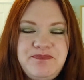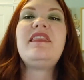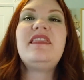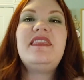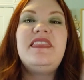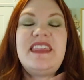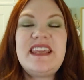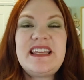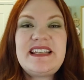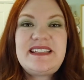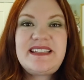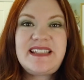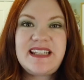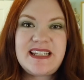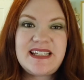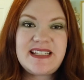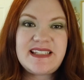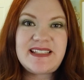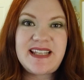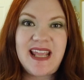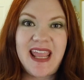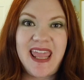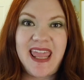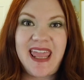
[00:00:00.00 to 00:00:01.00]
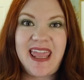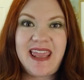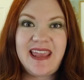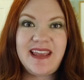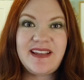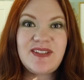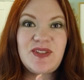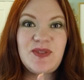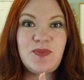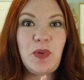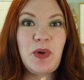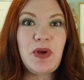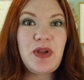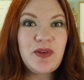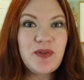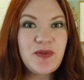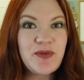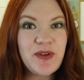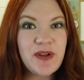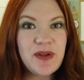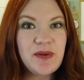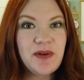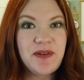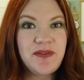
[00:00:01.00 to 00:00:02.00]
This is a
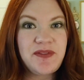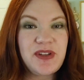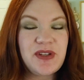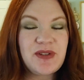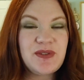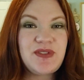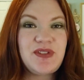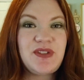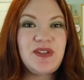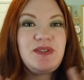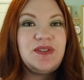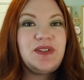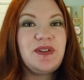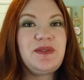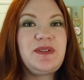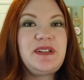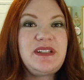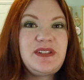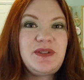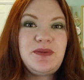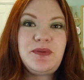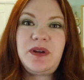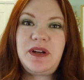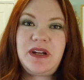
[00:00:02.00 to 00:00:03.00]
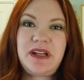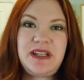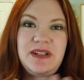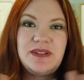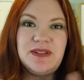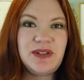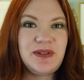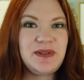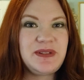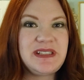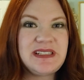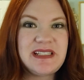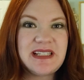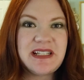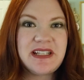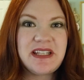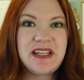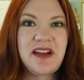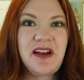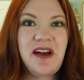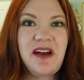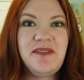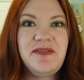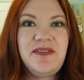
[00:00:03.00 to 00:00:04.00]
spoil-free review, so you don't need to worry. You don't need to
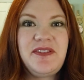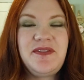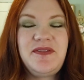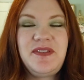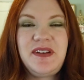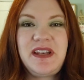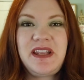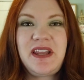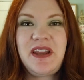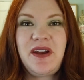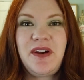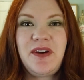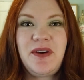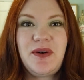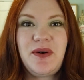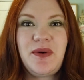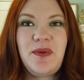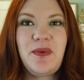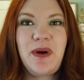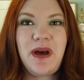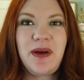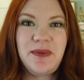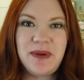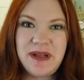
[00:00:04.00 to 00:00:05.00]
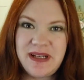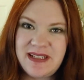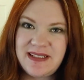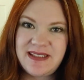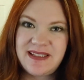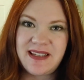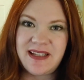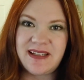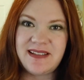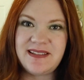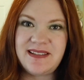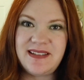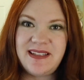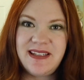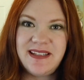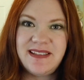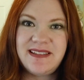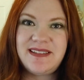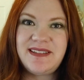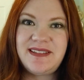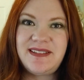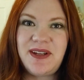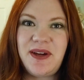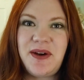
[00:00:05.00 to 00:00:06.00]
click off the video while we discuss this.
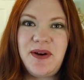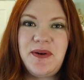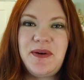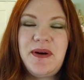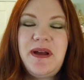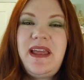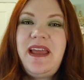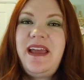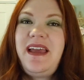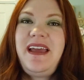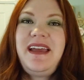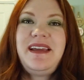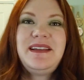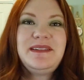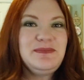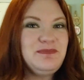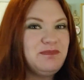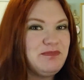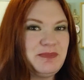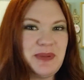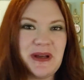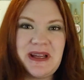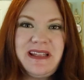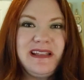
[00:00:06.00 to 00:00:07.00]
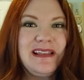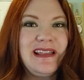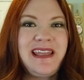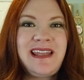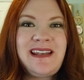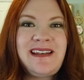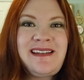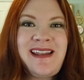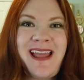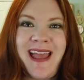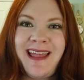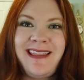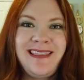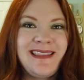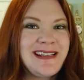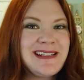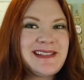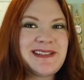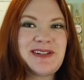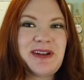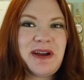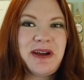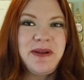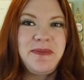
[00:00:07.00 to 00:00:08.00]
So buckle in and
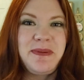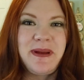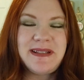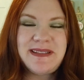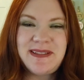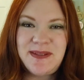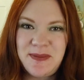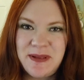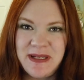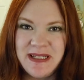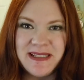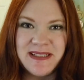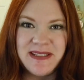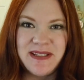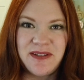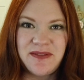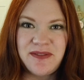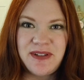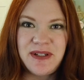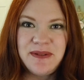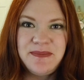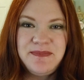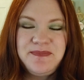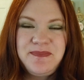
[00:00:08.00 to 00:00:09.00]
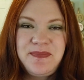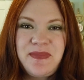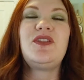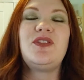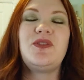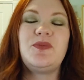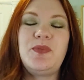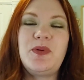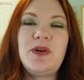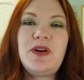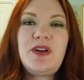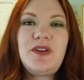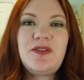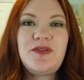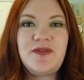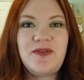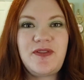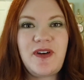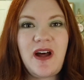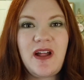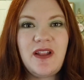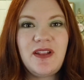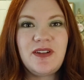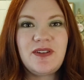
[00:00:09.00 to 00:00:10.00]
let's talk about Spinning Silver. The book
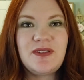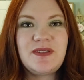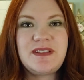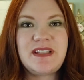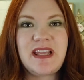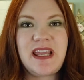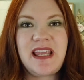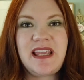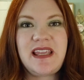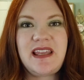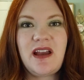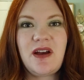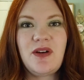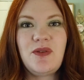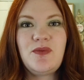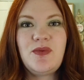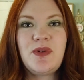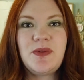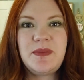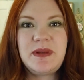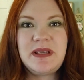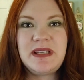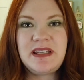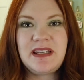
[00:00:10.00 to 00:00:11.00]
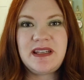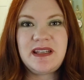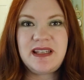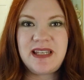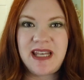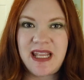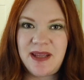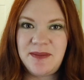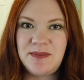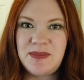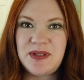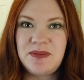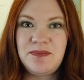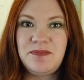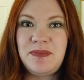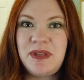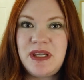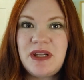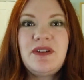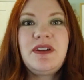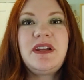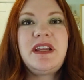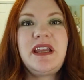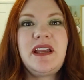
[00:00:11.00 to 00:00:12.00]
follows a young woman named
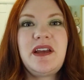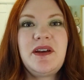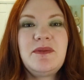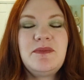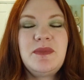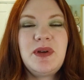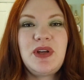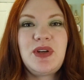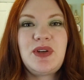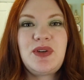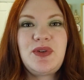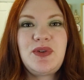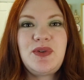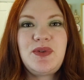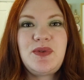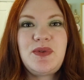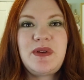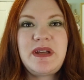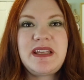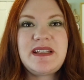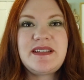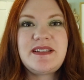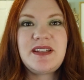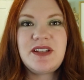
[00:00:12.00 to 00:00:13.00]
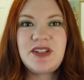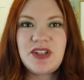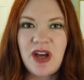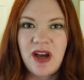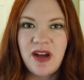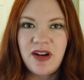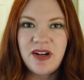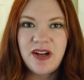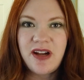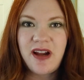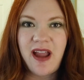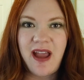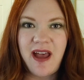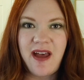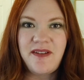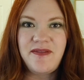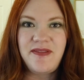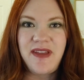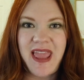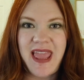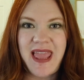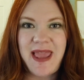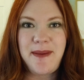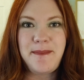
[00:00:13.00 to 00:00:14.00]
Miriam, who is the daughter of
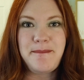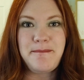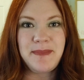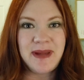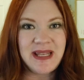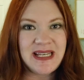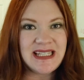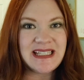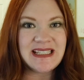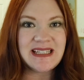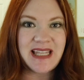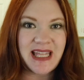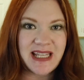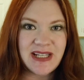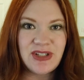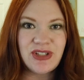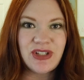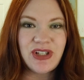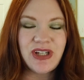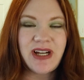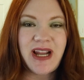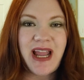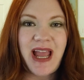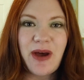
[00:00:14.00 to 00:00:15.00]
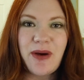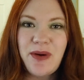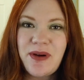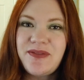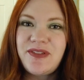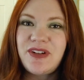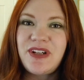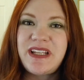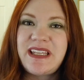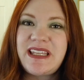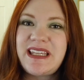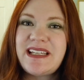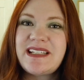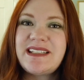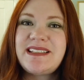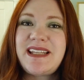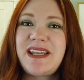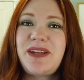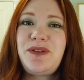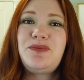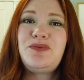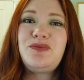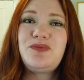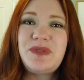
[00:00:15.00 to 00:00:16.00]
a moneylender. However, he is
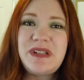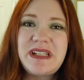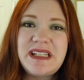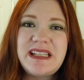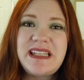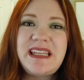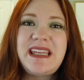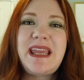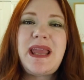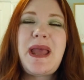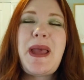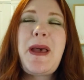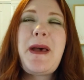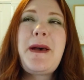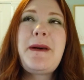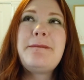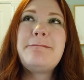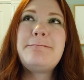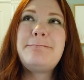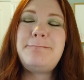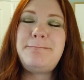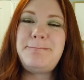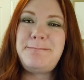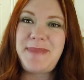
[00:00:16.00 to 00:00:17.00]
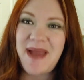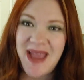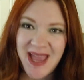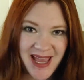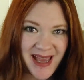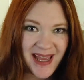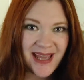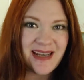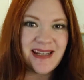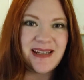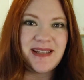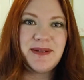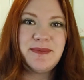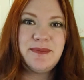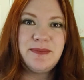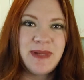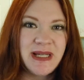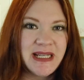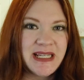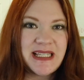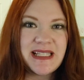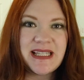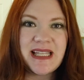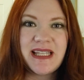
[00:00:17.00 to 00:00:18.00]
a really bad
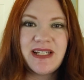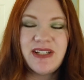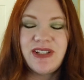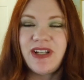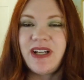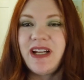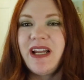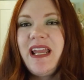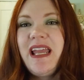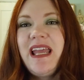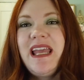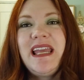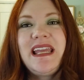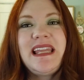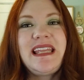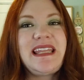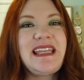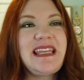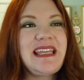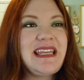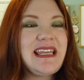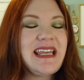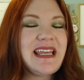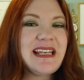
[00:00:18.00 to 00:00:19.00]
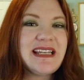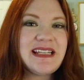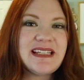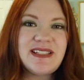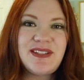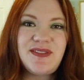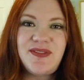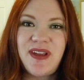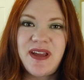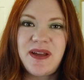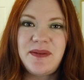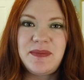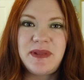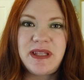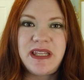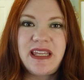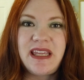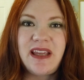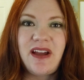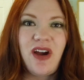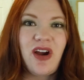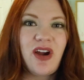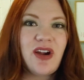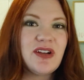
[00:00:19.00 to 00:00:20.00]
moneylender. He and his
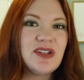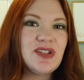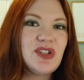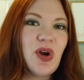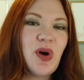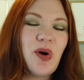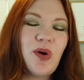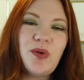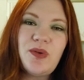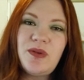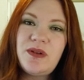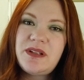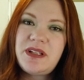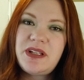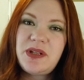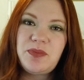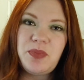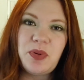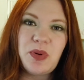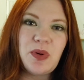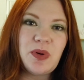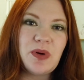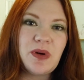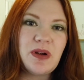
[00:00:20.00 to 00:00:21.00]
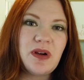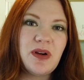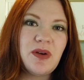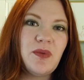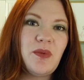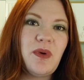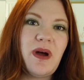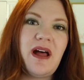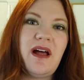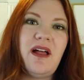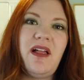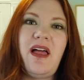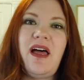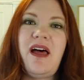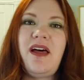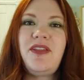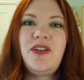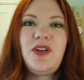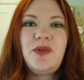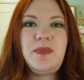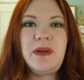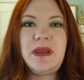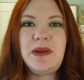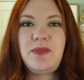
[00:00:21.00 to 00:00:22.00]
family are totally poor, while
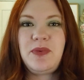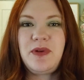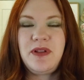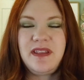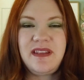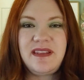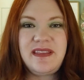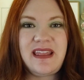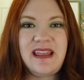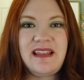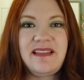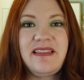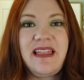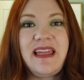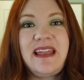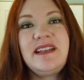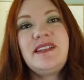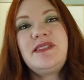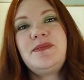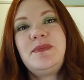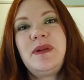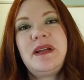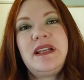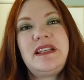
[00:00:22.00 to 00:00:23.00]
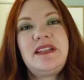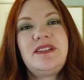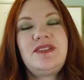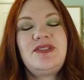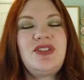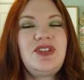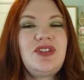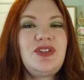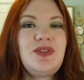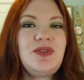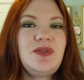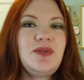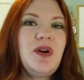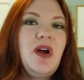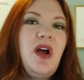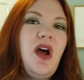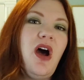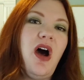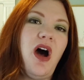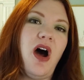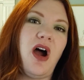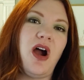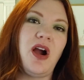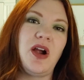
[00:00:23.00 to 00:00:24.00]
other people that they lent money to
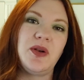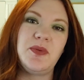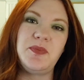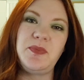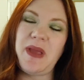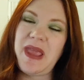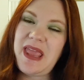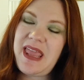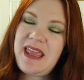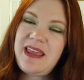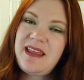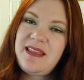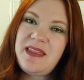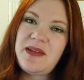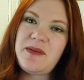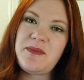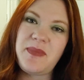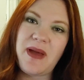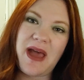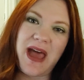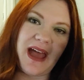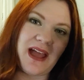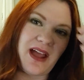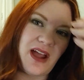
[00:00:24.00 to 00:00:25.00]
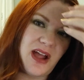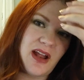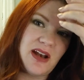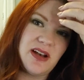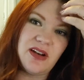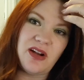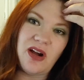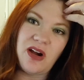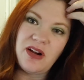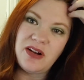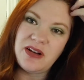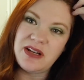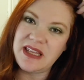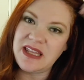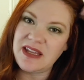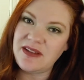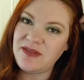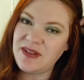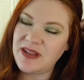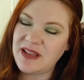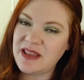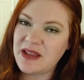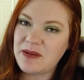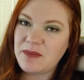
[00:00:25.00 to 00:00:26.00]
aren't paying them back and aren't
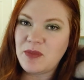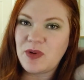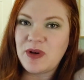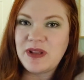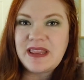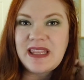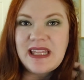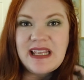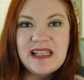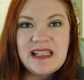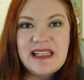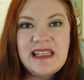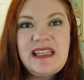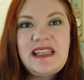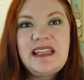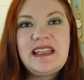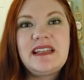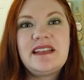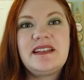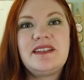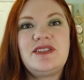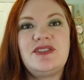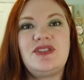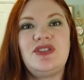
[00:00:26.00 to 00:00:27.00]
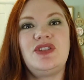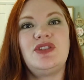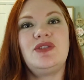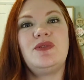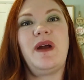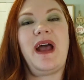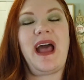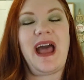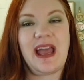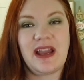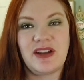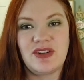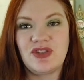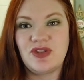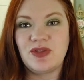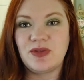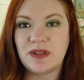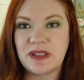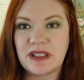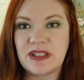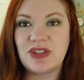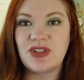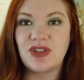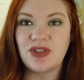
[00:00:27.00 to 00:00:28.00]
giving them what they need to
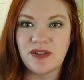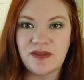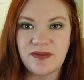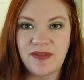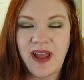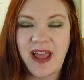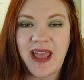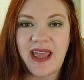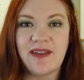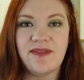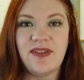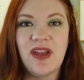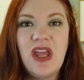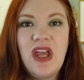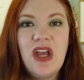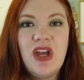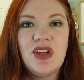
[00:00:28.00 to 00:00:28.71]
actually survive.